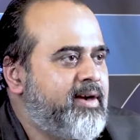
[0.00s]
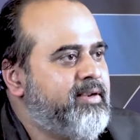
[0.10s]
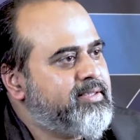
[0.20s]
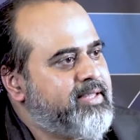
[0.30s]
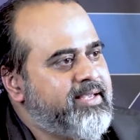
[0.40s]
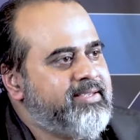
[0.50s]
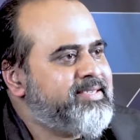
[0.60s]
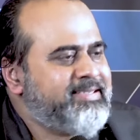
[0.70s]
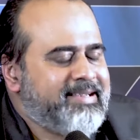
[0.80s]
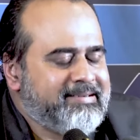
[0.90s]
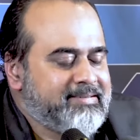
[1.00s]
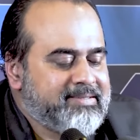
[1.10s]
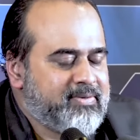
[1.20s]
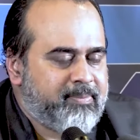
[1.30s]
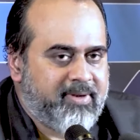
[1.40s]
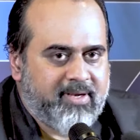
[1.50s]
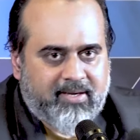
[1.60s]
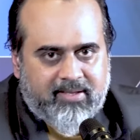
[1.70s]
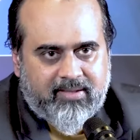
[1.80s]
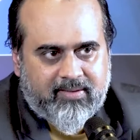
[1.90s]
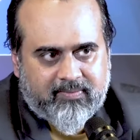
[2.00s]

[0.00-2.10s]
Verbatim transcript: little things, and that does not mean anything.